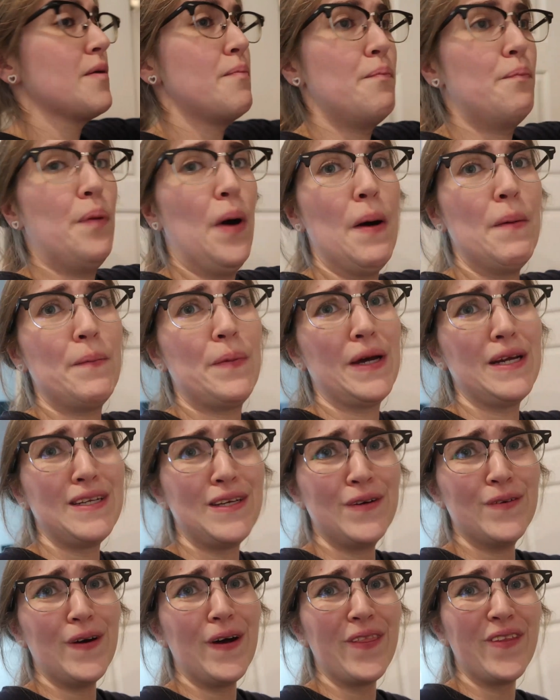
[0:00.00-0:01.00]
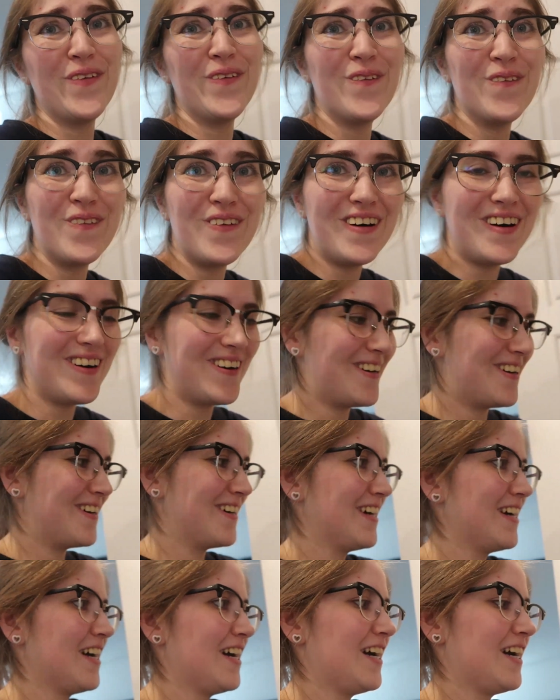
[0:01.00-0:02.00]
keep bumping you on the
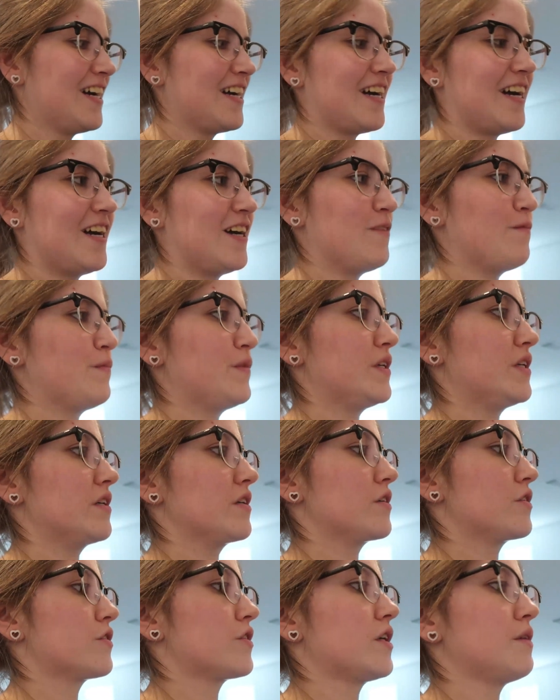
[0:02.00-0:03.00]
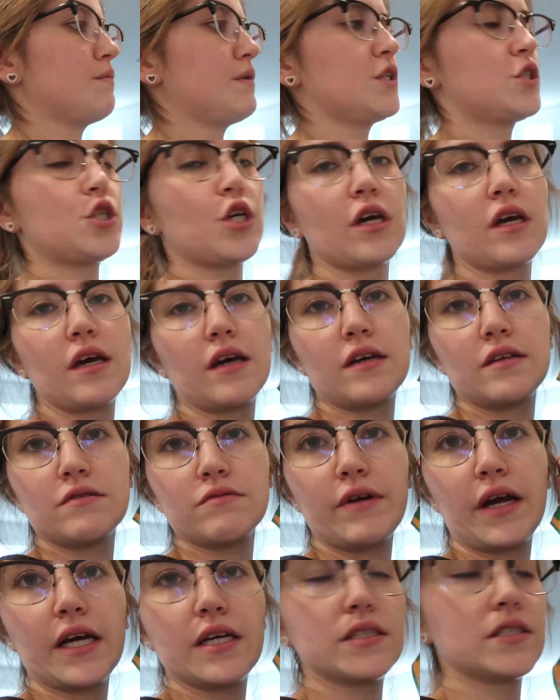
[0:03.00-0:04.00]
wall. Um, the creamy
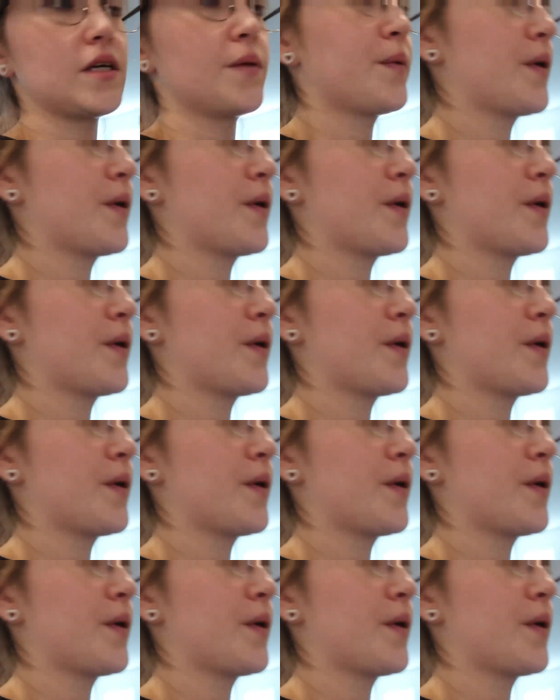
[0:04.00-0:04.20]
chicken rice.